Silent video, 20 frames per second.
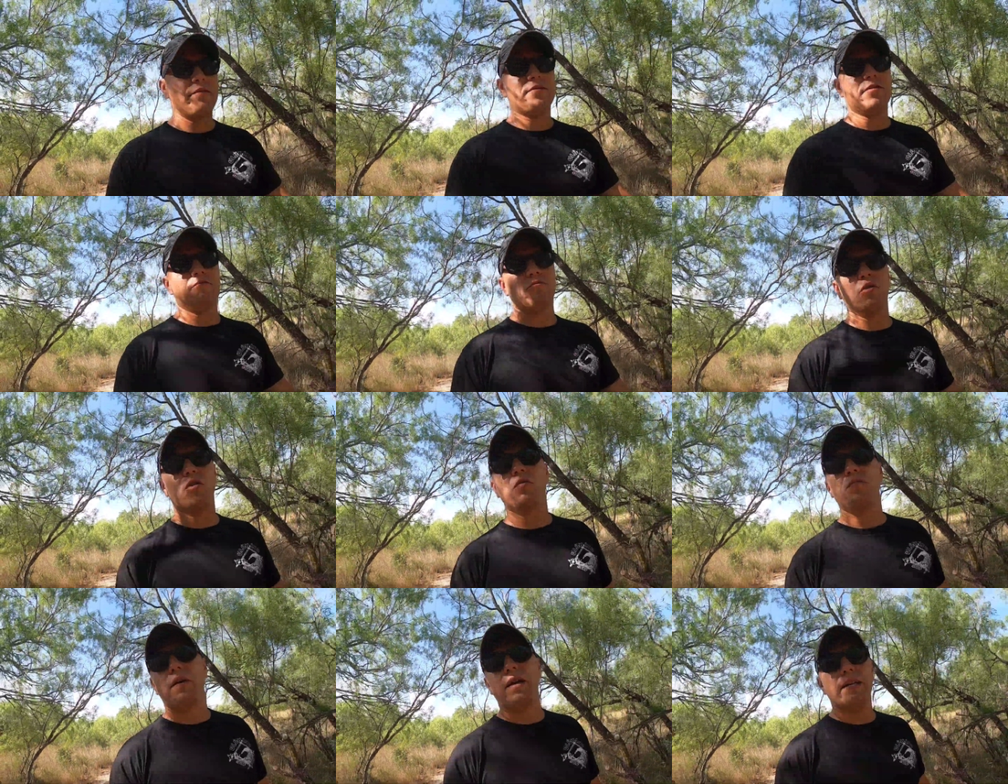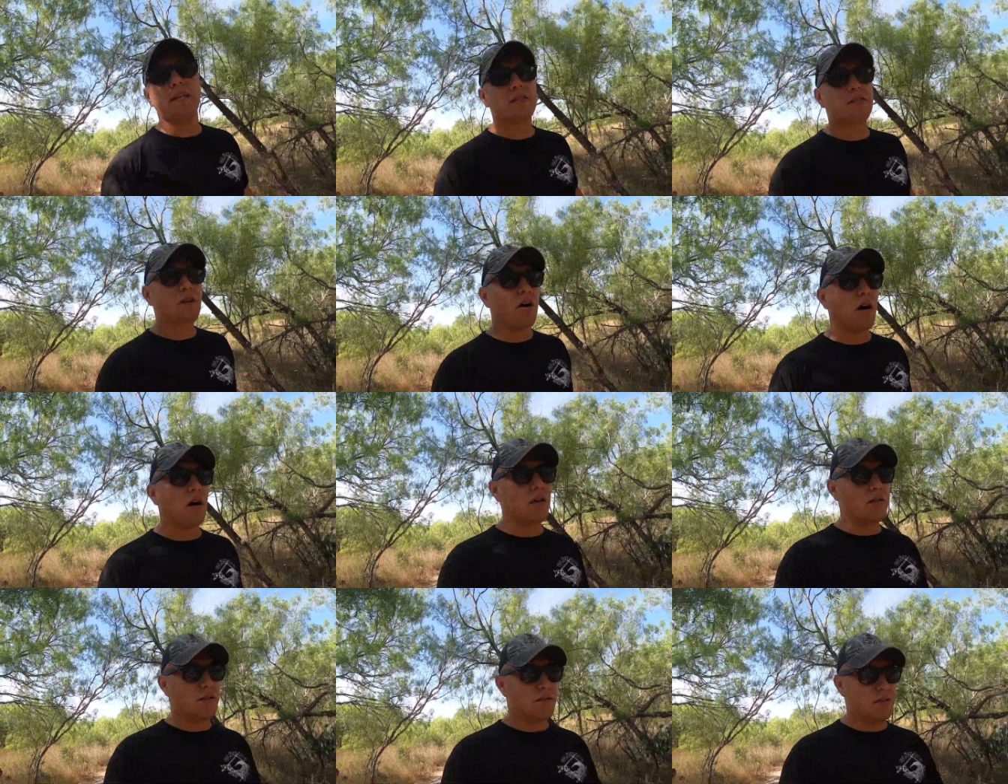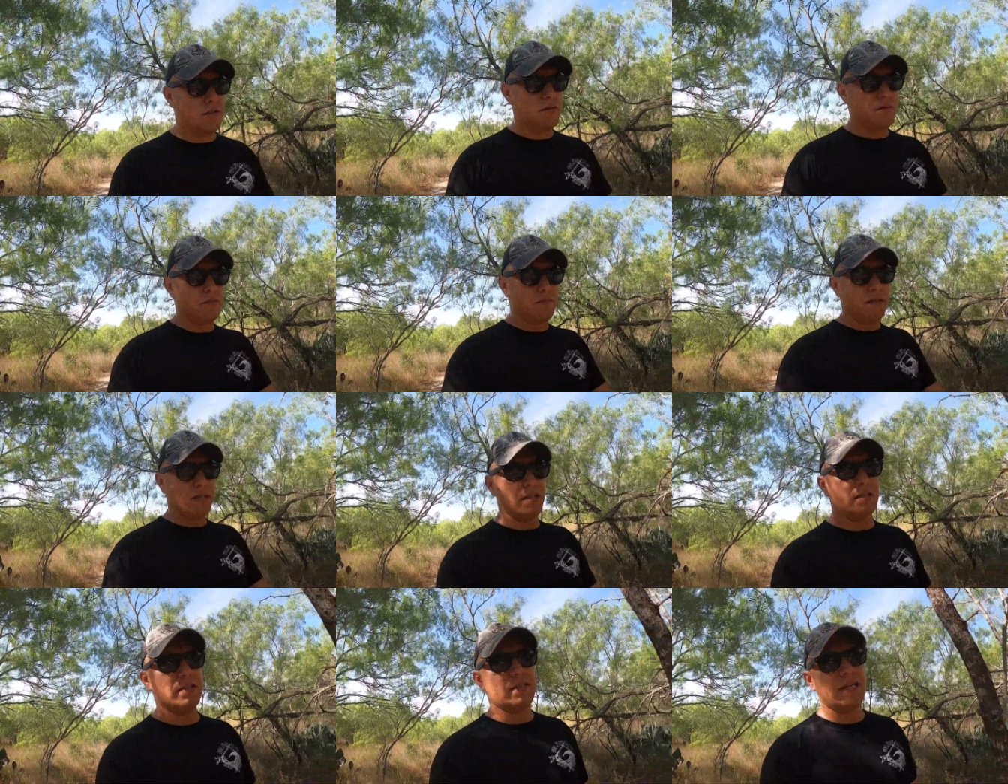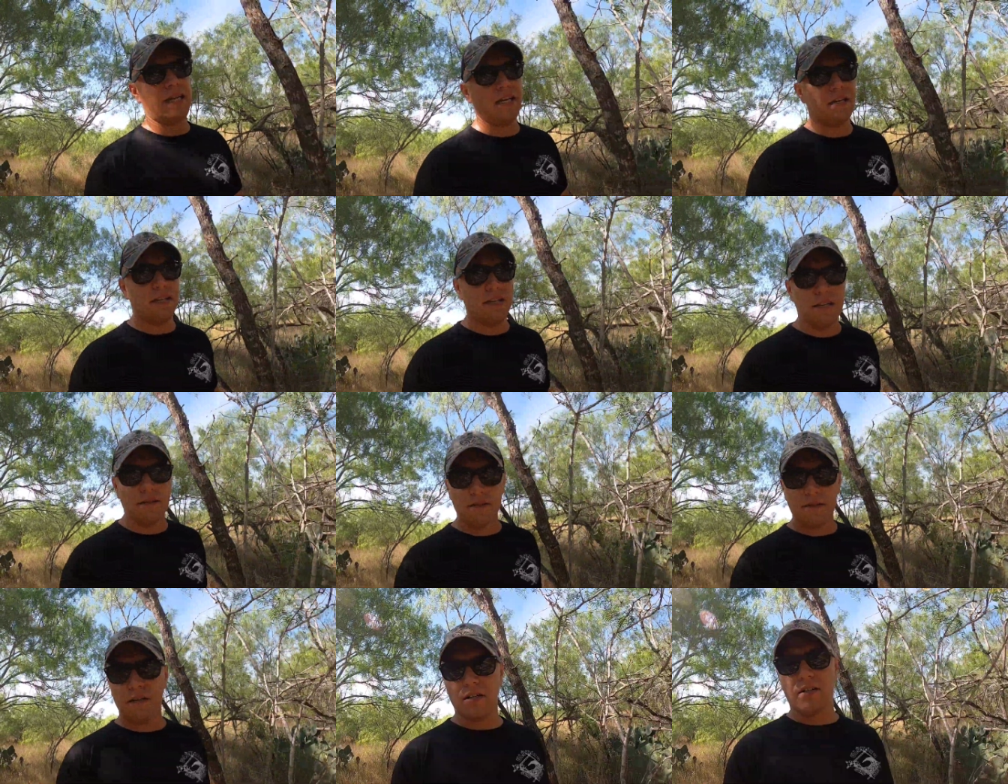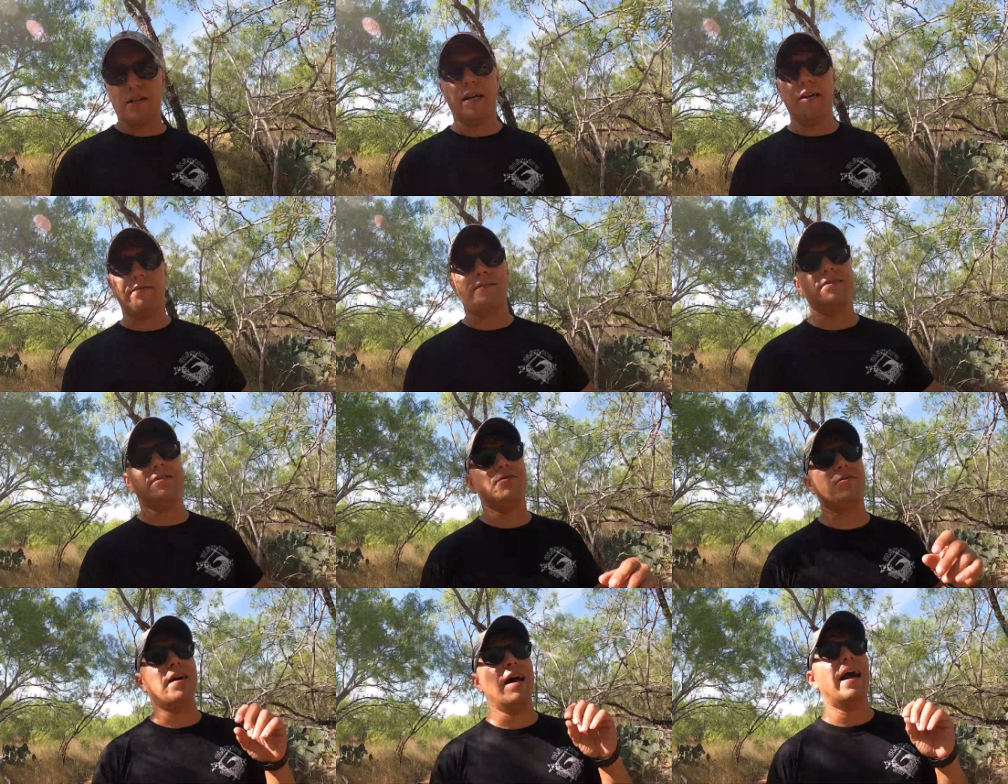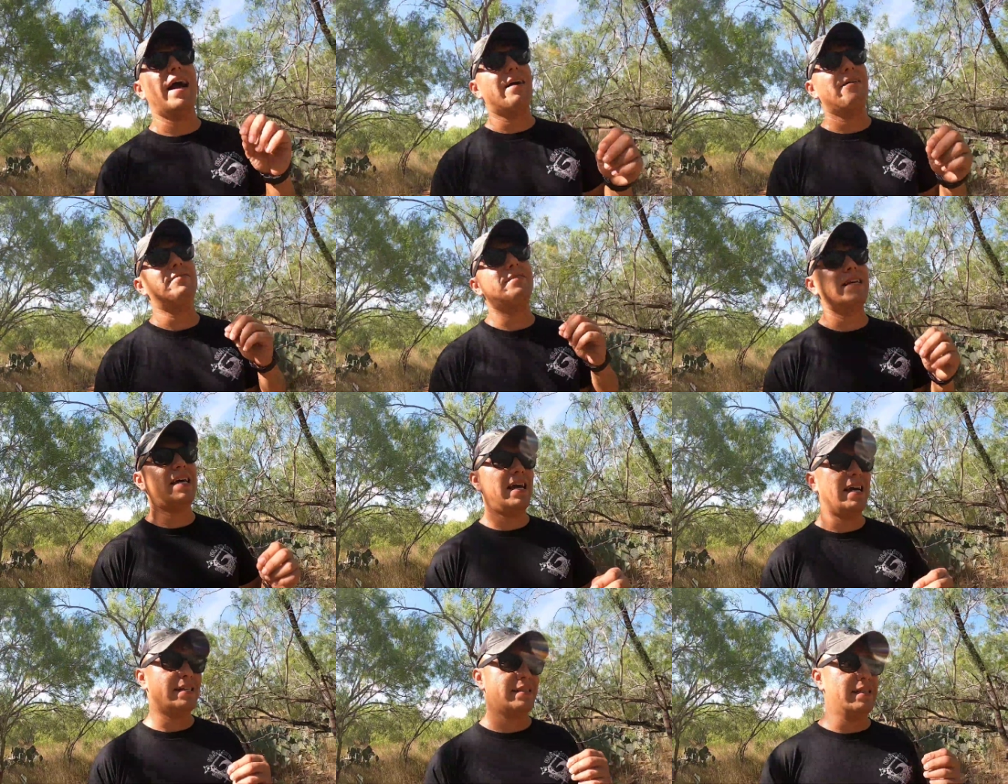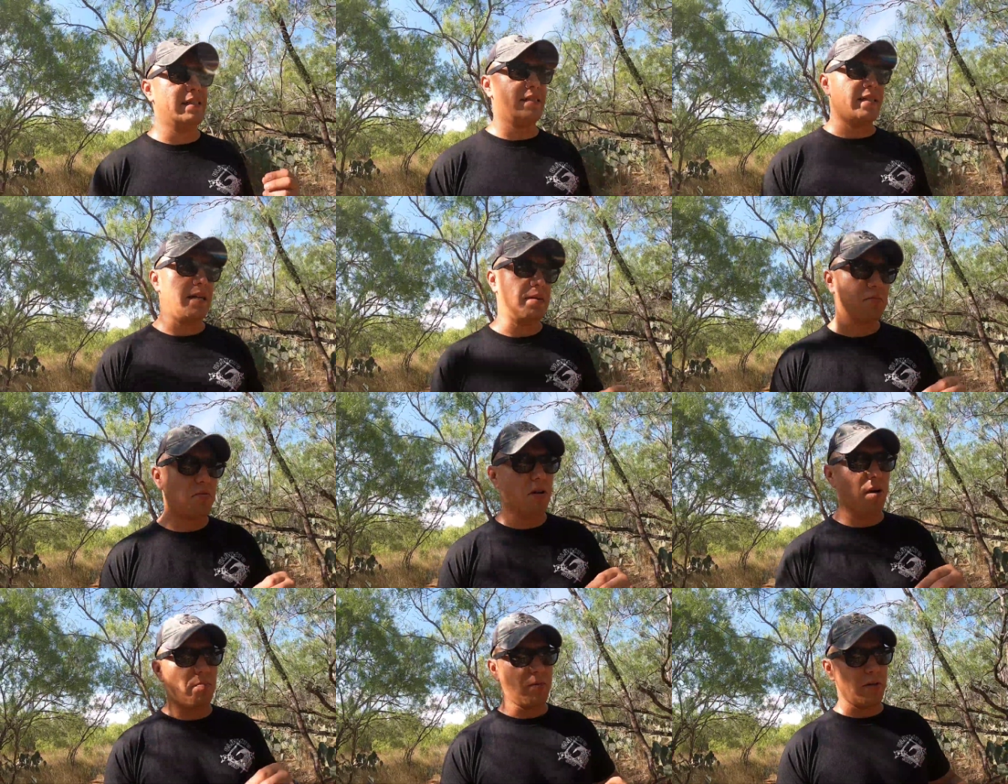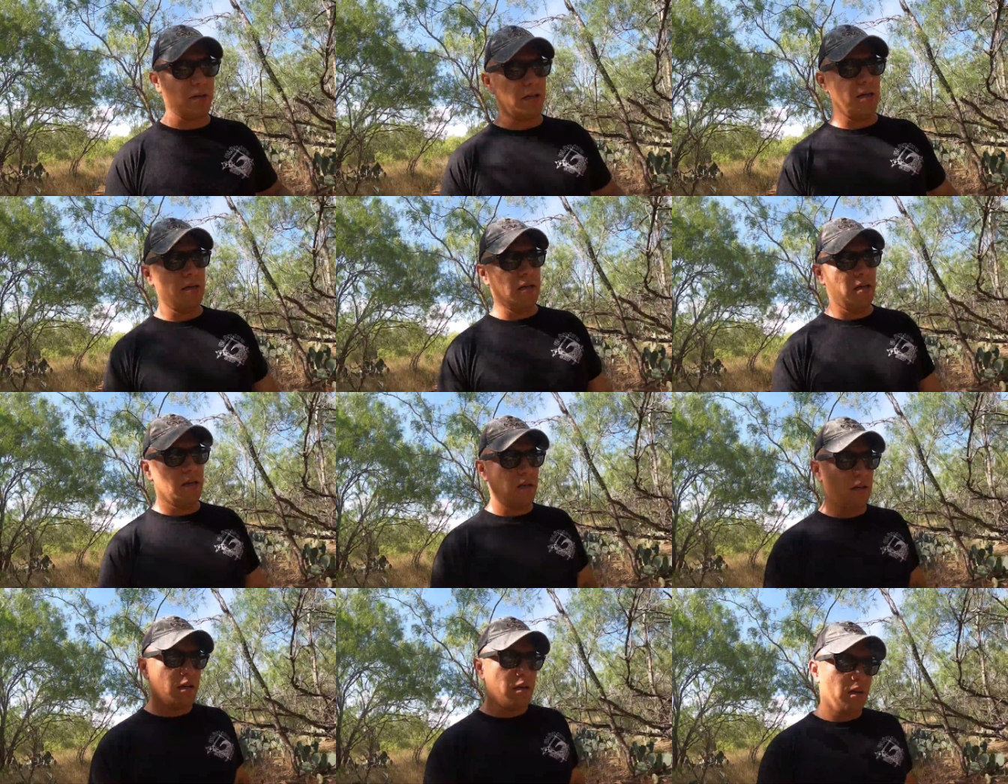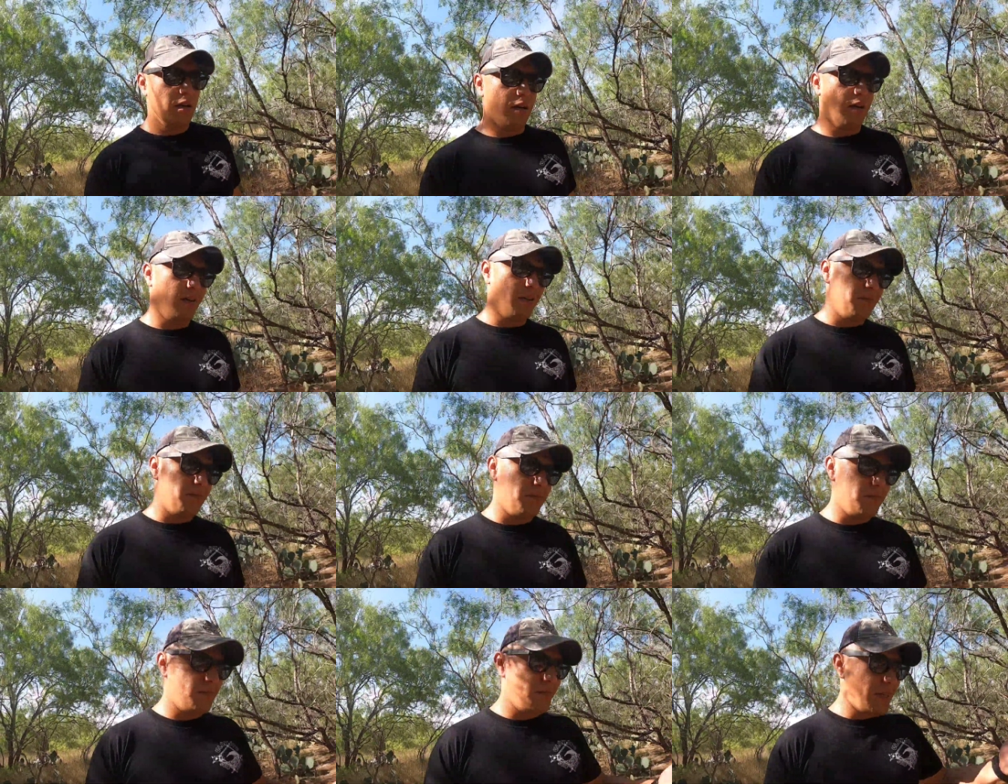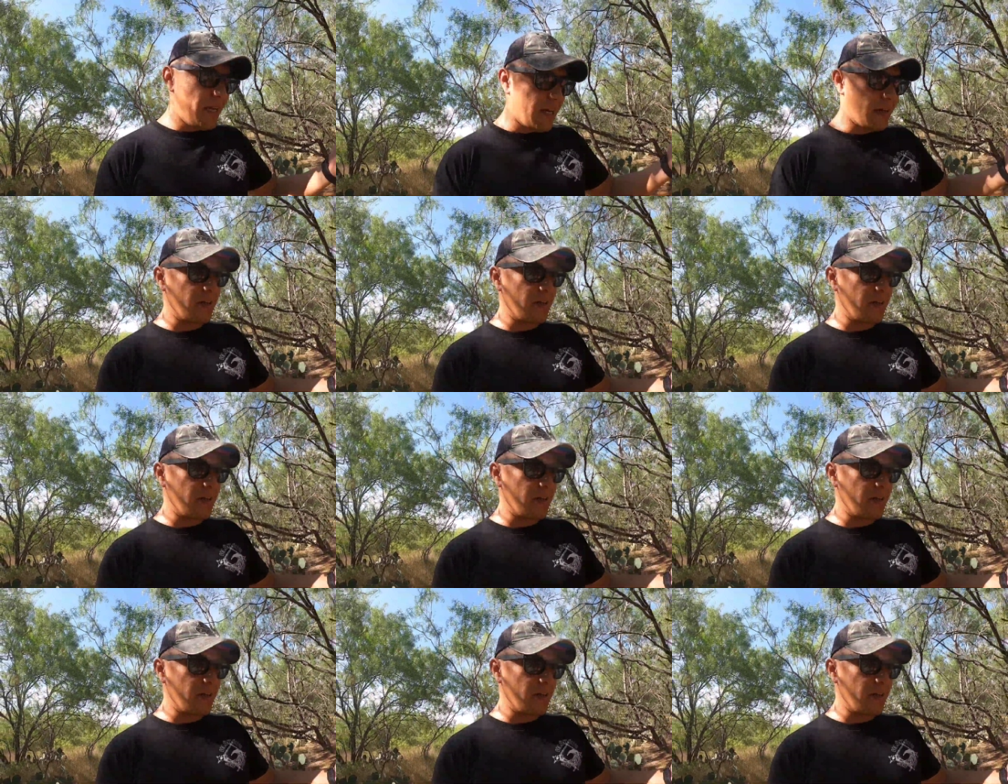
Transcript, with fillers: you have some road maintenance costs because now you live there. You have you have to access that property. Um, yeah,